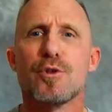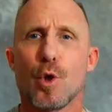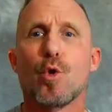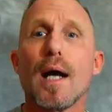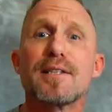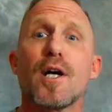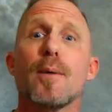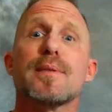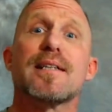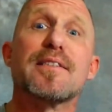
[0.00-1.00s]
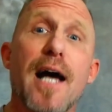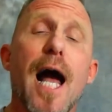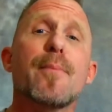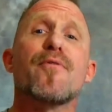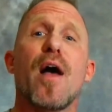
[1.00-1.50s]
So Christ comes at the
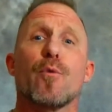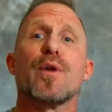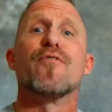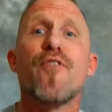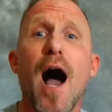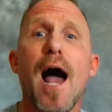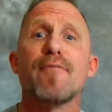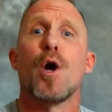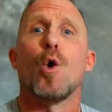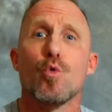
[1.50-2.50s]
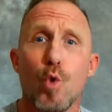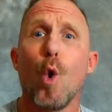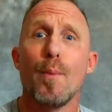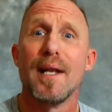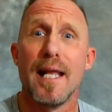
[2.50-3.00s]
time of that revived Roman